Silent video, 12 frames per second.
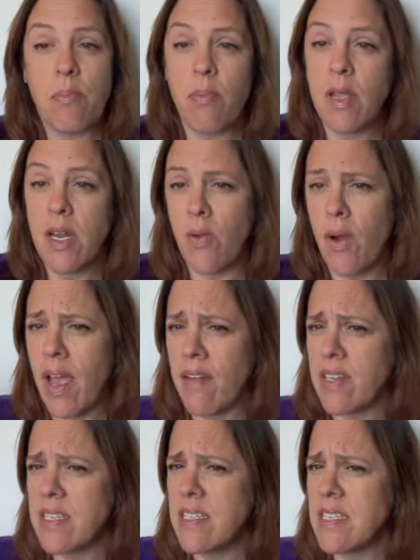you know,
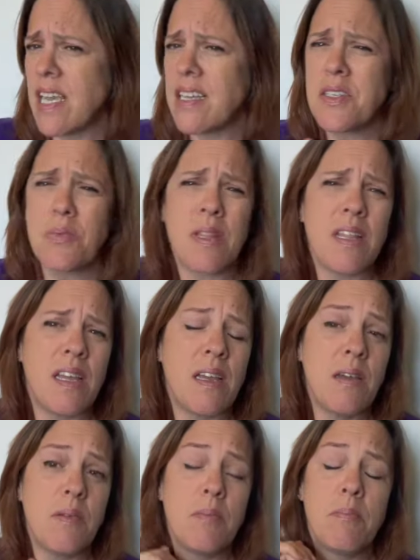having sex with
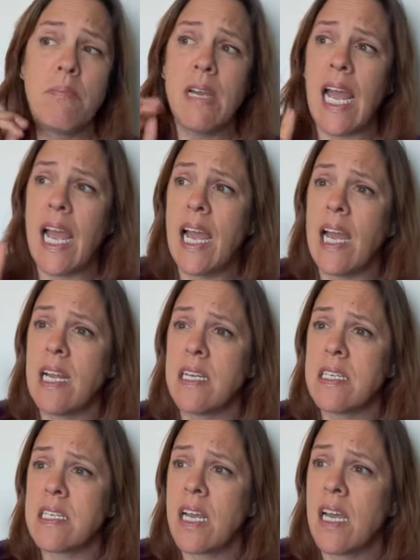him
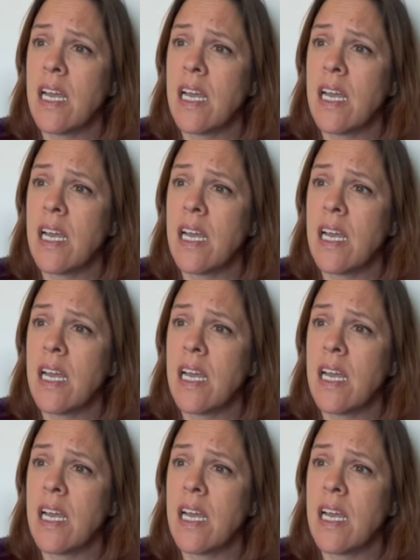and,